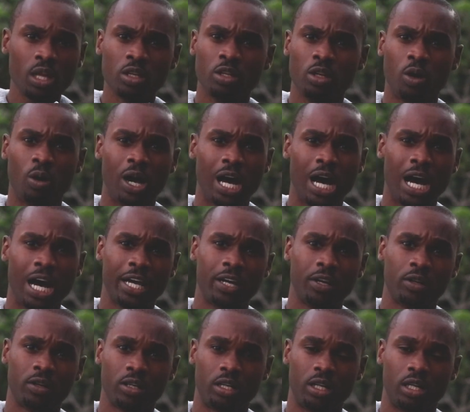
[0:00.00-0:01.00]
I
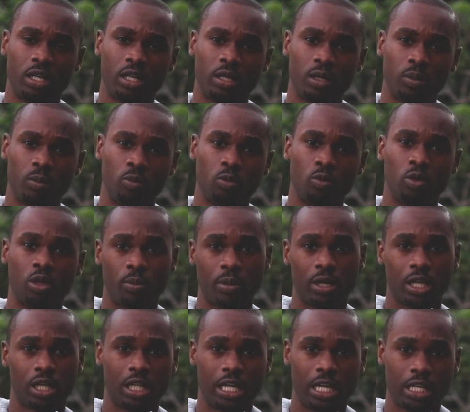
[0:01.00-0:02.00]
hired one of
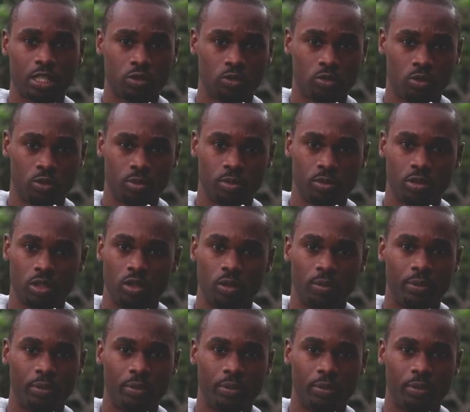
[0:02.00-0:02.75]
my classroom,